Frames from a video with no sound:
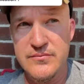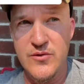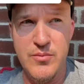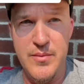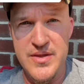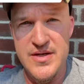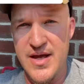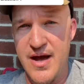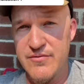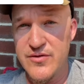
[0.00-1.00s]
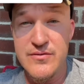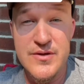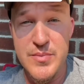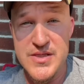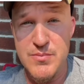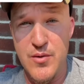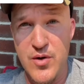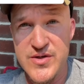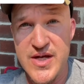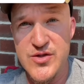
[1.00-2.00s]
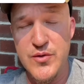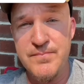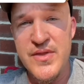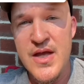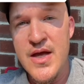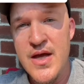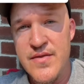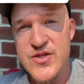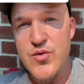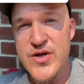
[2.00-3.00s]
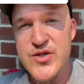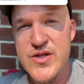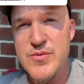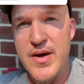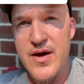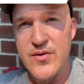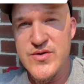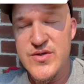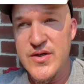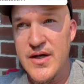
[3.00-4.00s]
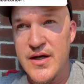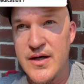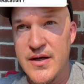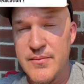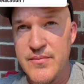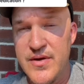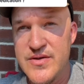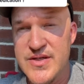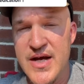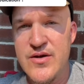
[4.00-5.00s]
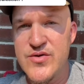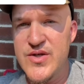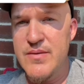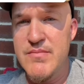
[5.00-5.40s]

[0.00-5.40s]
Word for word: or maybe the day after. Depends on my work schedule. This question is about um, diagnosing